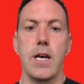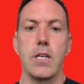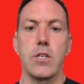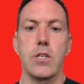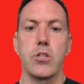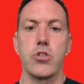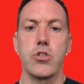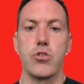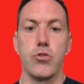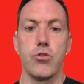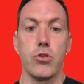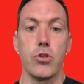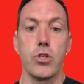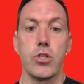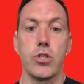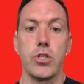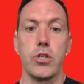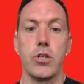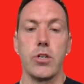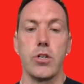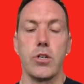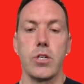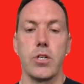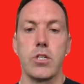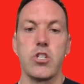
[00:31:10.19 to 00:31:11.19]
structure
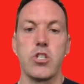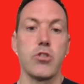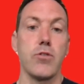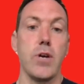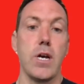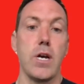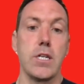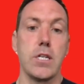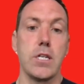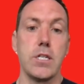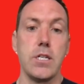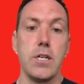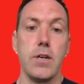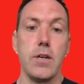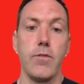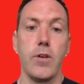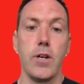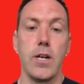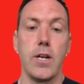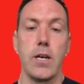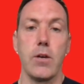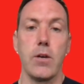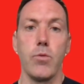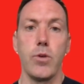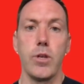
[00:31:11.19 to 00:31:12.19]
and strategy if you
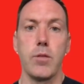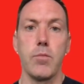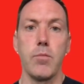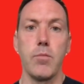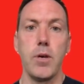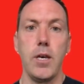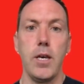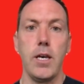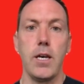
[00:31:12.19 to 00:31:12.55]
like with me